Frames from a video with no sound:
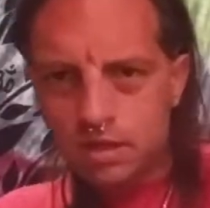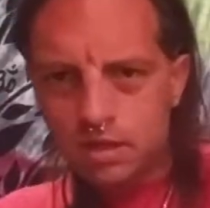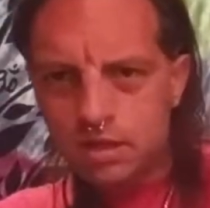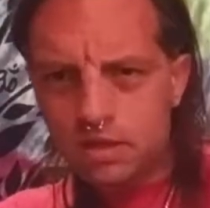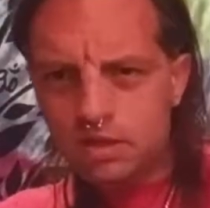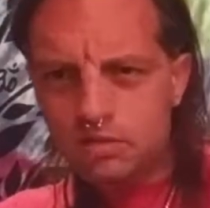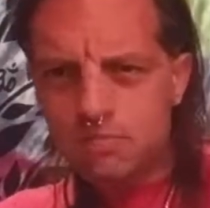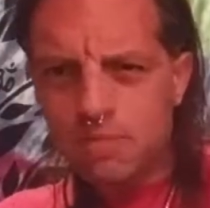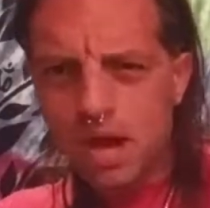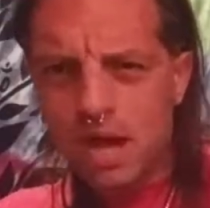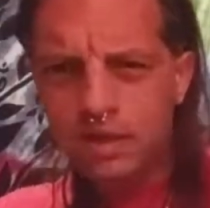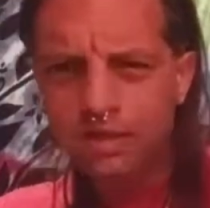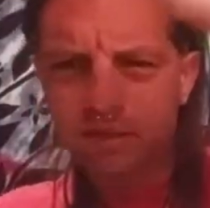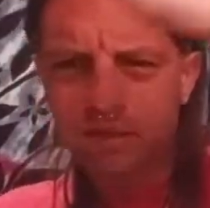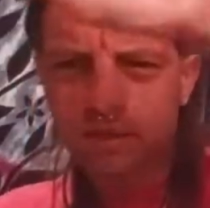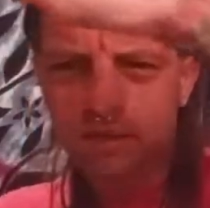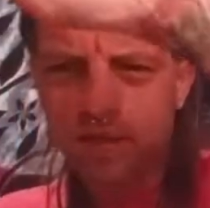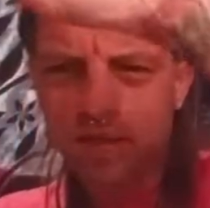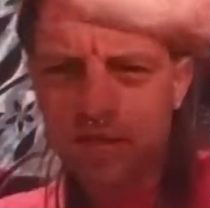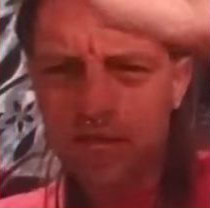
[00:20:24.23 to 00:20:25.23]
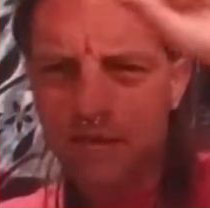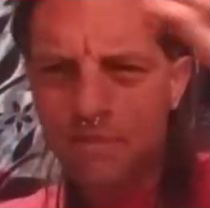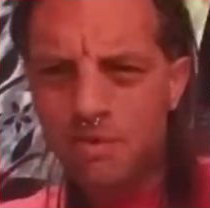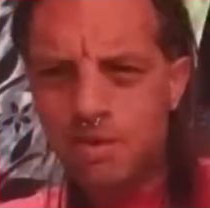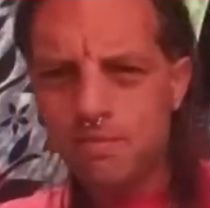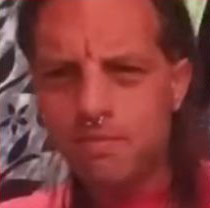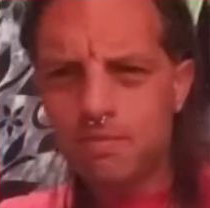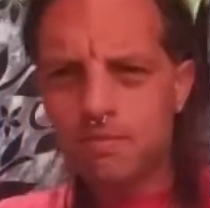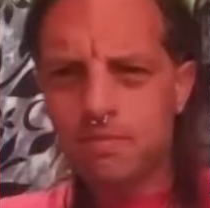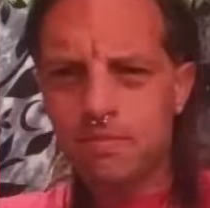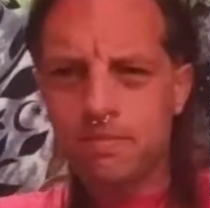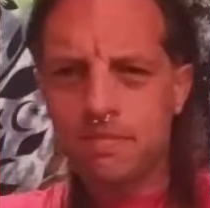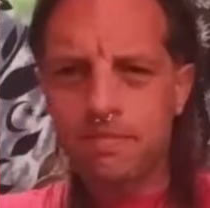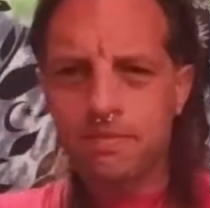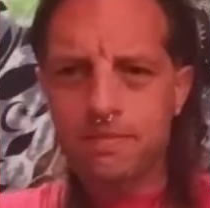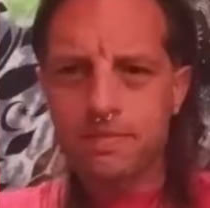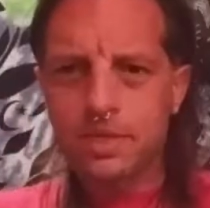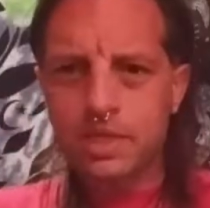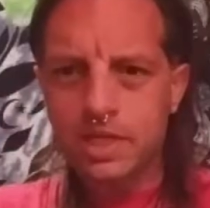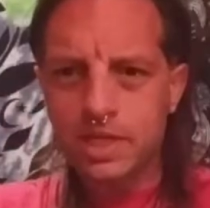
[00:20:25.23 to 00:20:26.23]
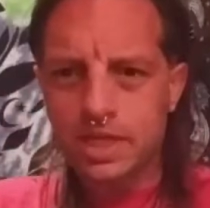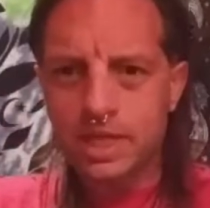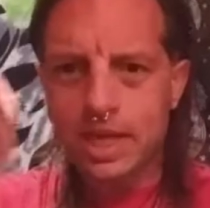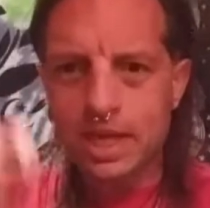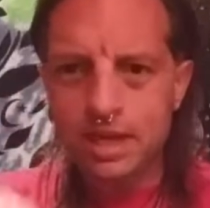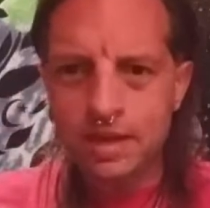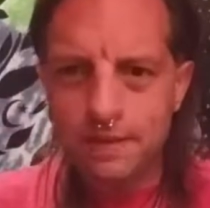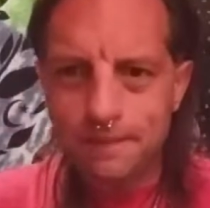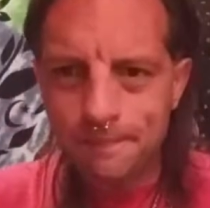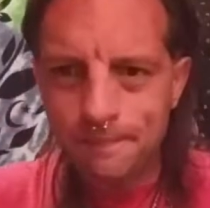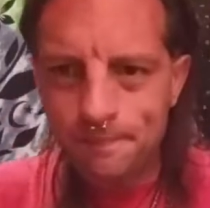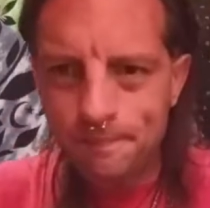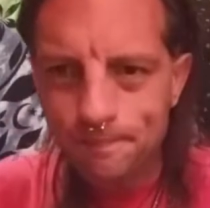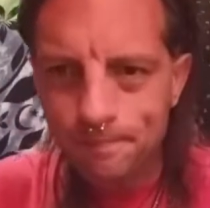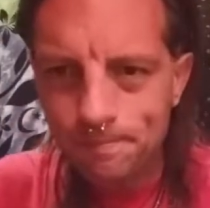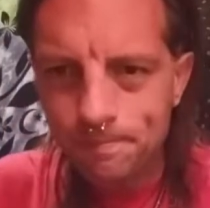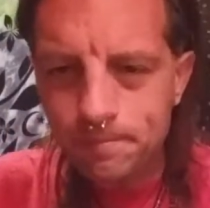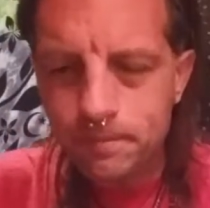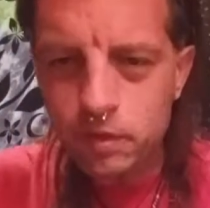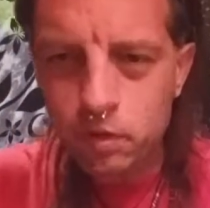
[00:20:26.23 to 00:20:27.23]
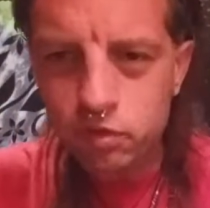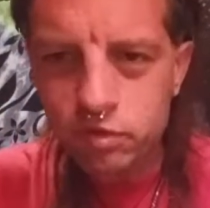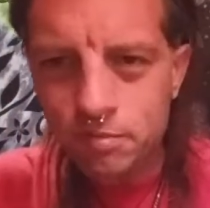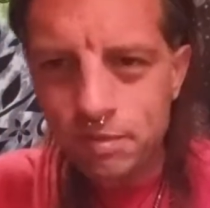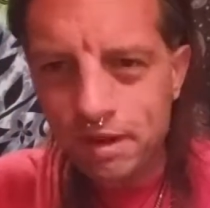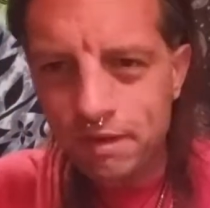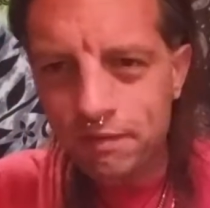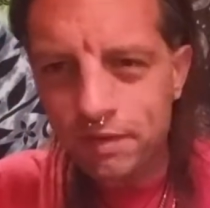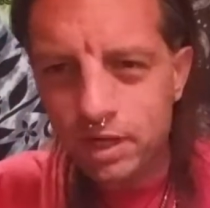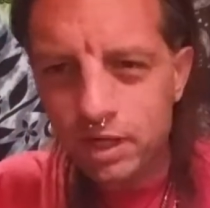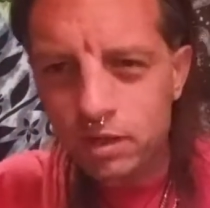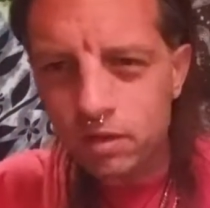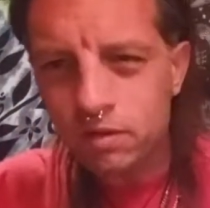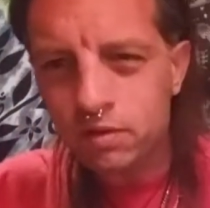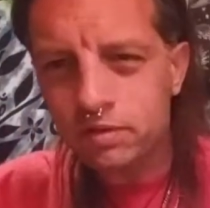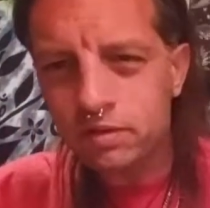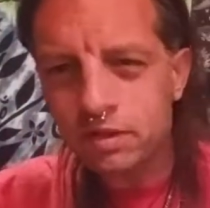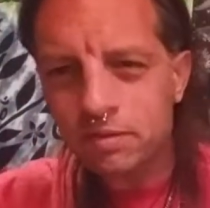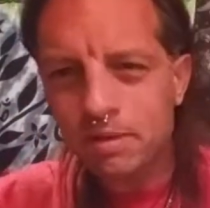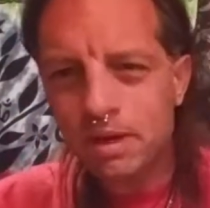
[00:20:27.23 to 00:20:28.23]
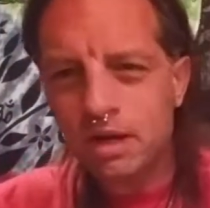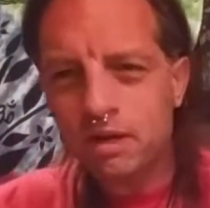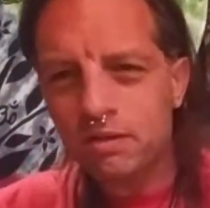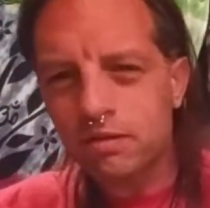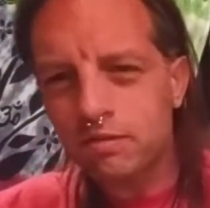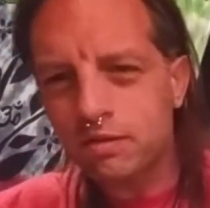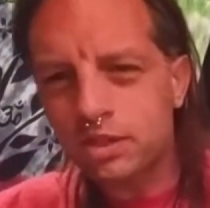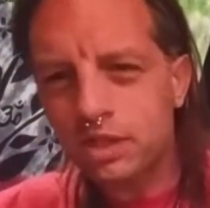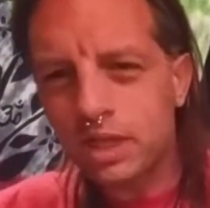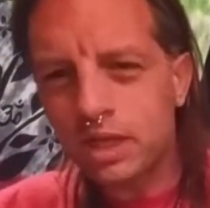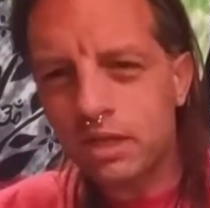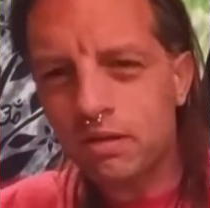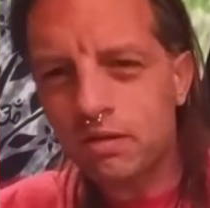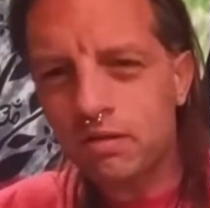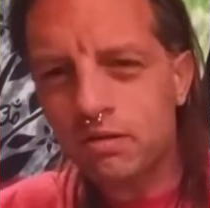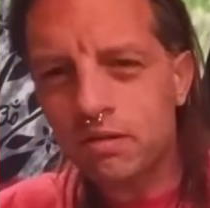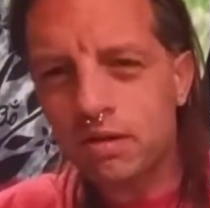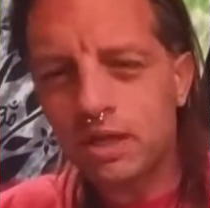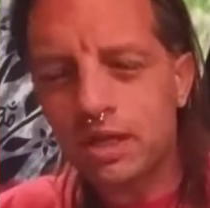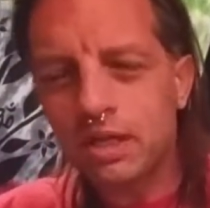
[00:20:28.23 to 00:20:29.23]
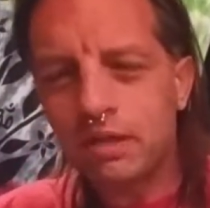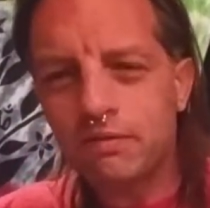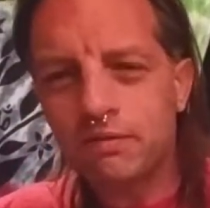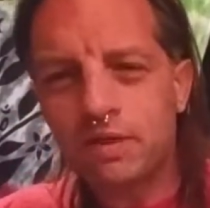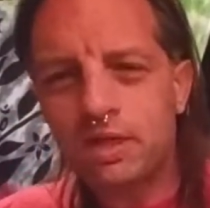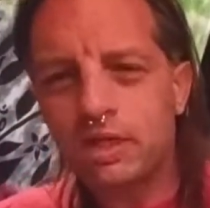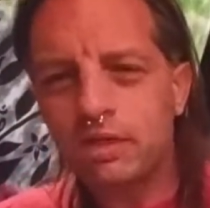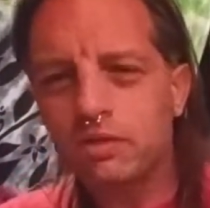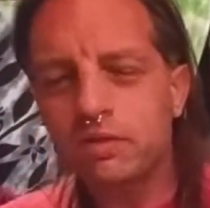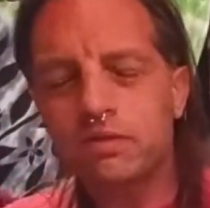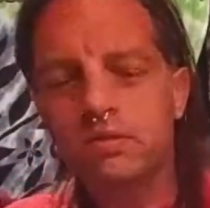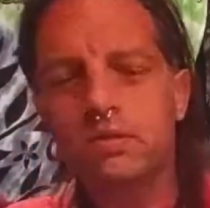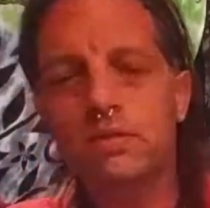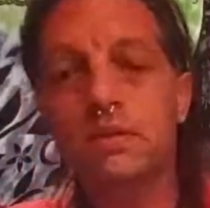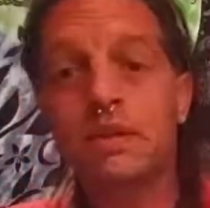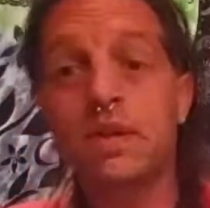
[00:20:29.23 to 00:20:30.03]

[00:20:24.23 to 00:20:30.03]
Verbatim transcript: these boxes that come up, click on them. Those are my videos and my other channel and videos.